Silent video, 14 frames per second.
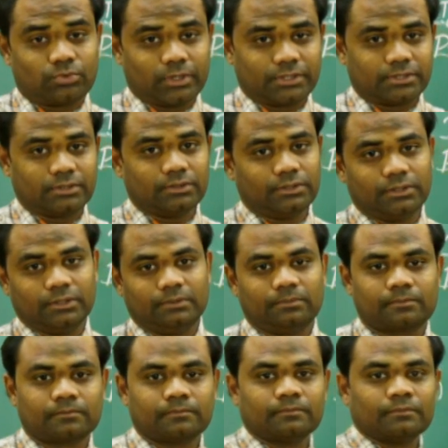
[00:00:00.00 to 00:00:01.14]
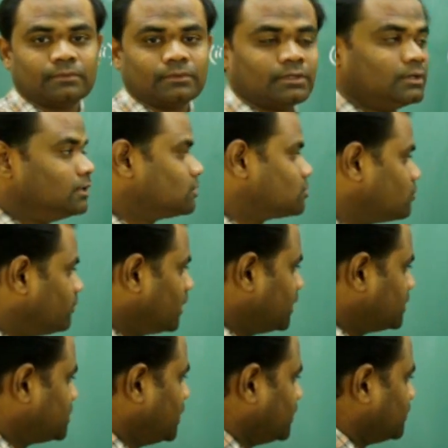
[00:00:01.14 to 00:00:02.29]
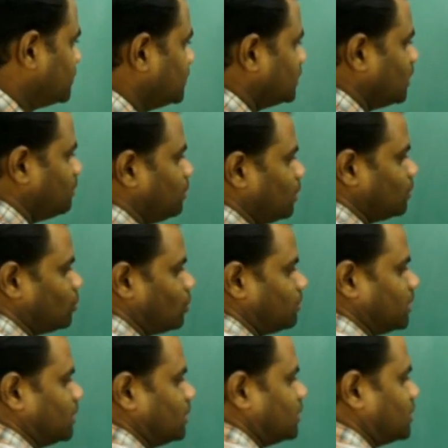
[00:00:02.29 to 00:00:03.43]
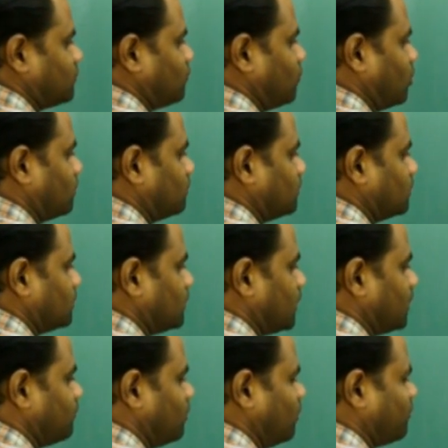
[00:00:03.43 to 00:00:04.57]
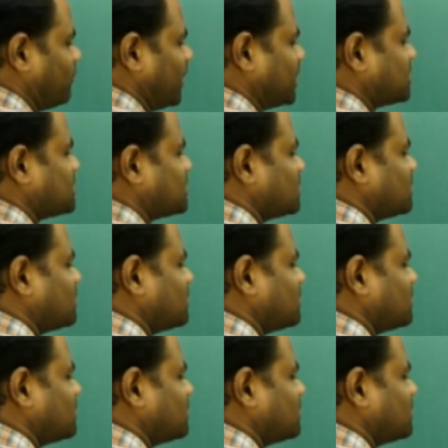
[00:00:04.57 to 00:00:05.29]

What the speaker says: question here. So when I take a polynomial in the form f of x